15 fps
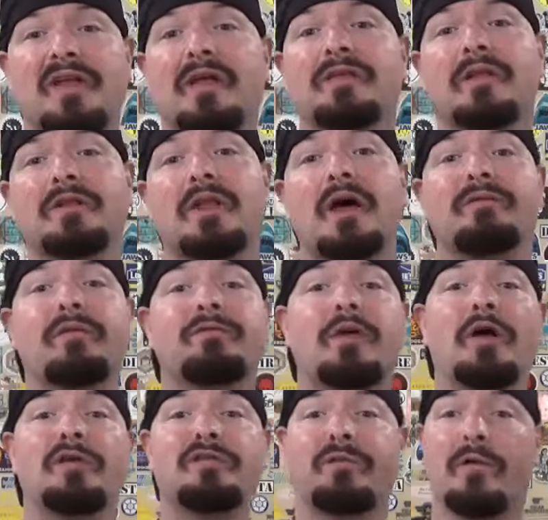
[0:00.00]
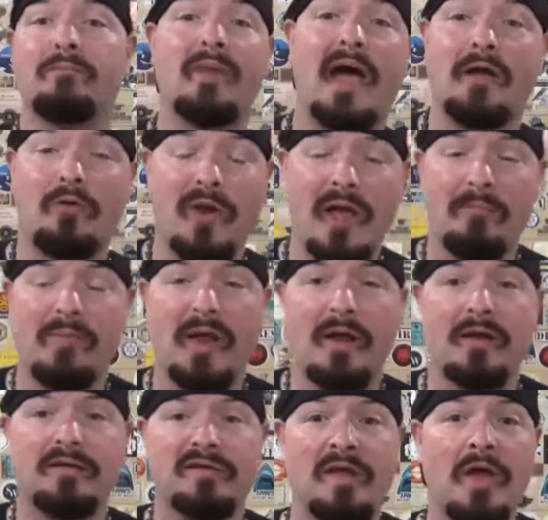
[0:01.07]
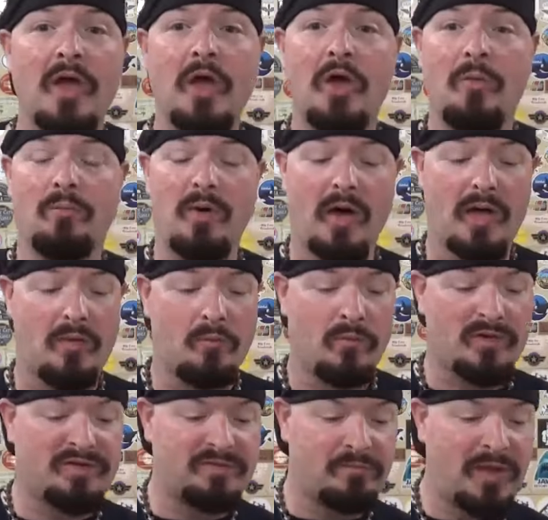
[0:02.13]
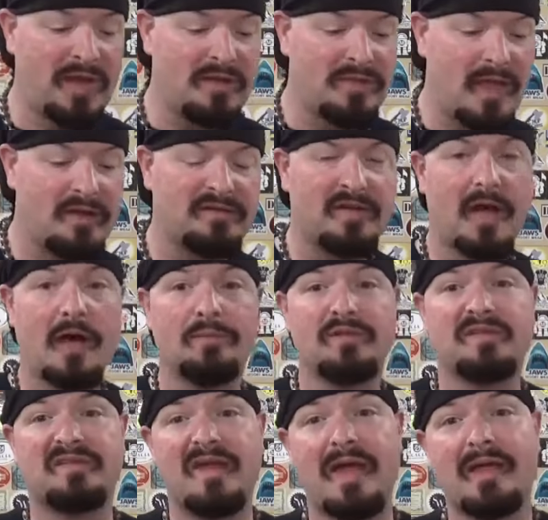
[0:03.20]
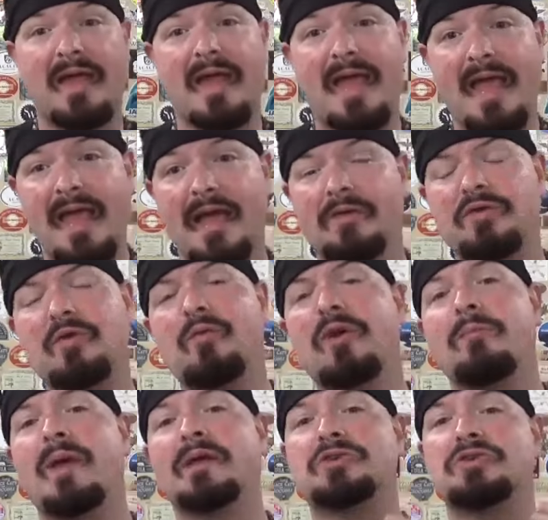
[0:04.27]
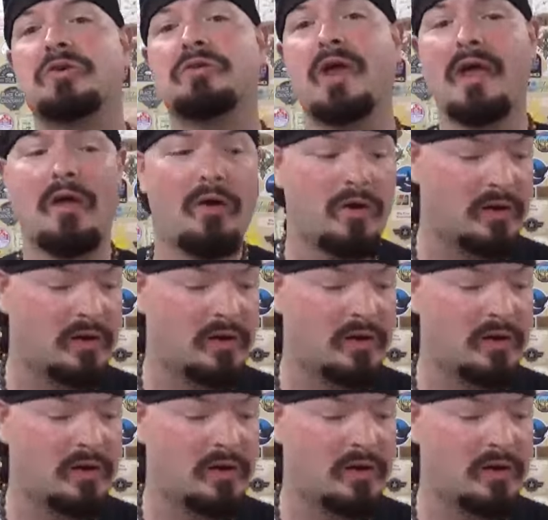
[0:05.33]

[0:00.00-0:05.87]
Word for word: get the love of those from my grandparents. But with picking things up second at hand, you want to make sure they are